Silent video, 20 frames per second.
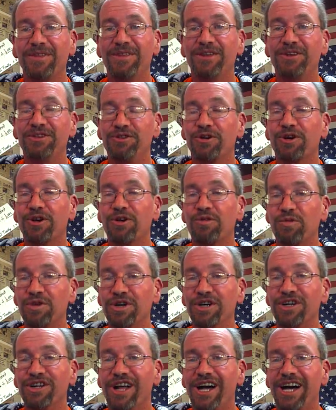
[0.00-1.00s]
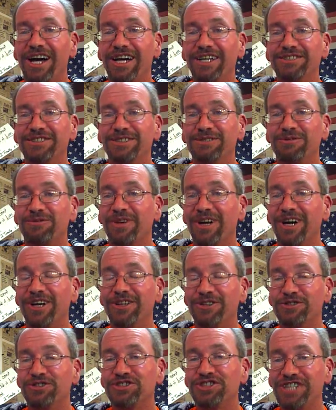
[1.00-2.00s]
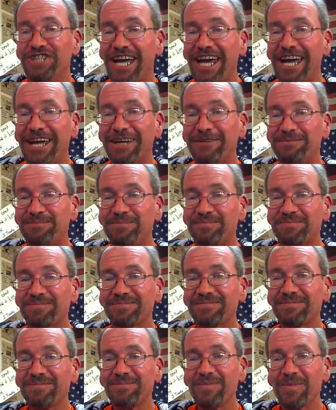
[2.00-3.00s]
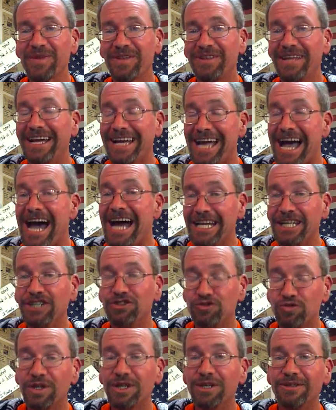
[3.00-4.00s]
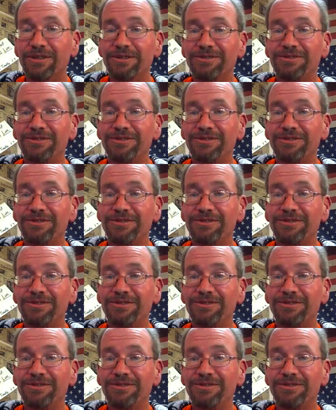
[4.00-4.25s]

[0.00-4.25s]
then you're going to realize and understand that God is real,